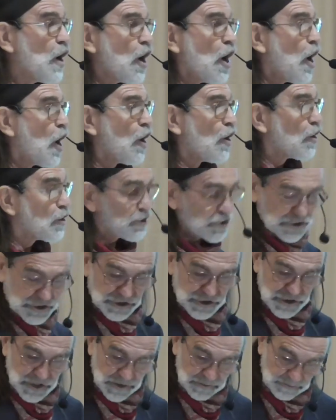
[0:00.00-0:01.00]

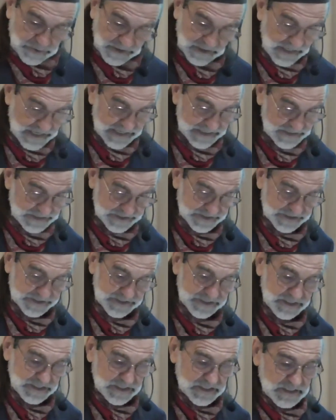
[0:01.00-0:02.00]
harsh place,
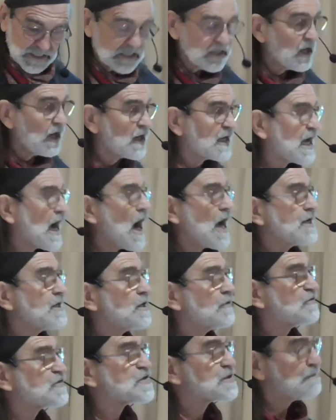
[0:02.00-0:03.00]
a kind
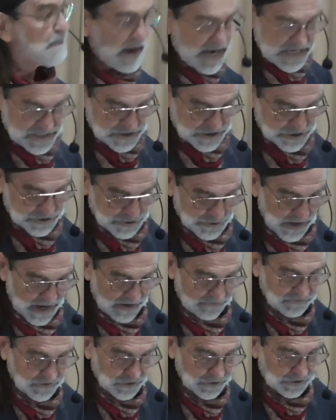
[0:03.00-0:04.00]
of space
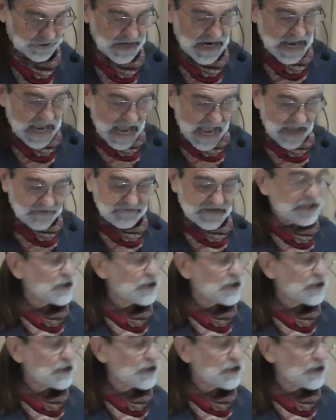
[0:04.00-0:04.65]
traveler, having